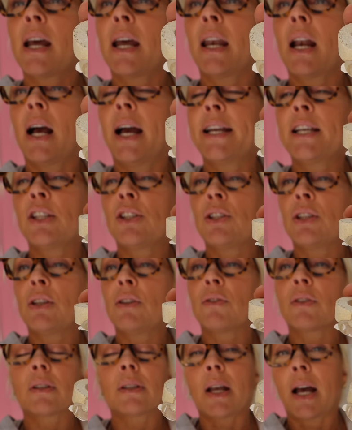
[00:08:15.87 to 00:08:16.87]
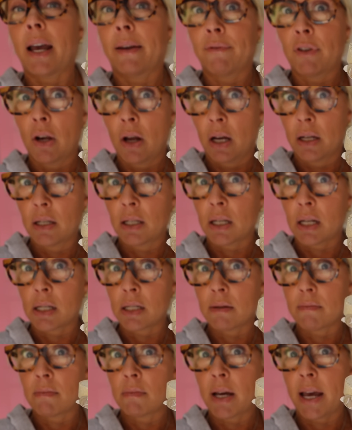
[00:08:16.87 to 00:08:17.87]
And I just used. I have
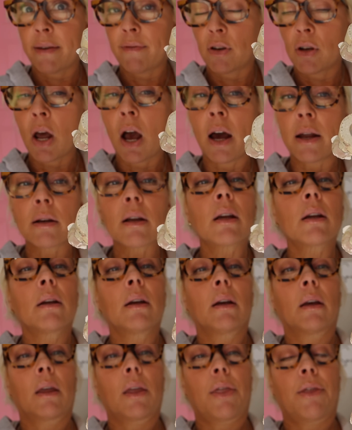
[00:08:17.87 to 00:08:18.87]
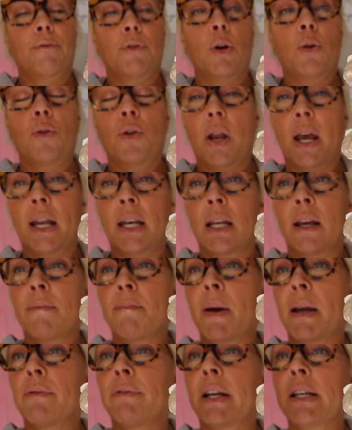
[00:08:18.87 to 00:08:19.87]
not thrown any of
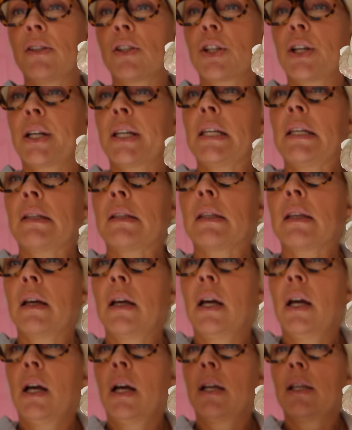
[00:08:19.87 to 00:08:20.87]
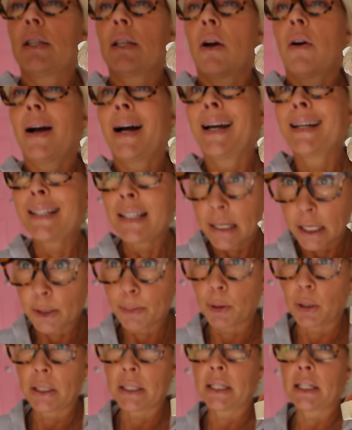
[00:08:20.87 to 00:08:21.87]
my raised cookies, so I
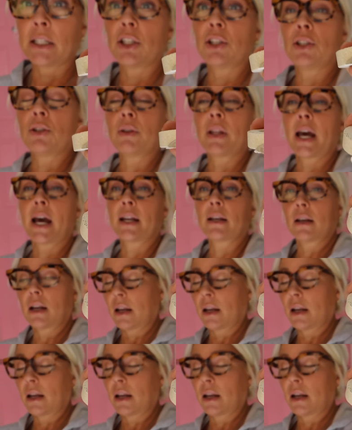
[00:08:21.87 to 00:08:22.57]
desperately need to do that.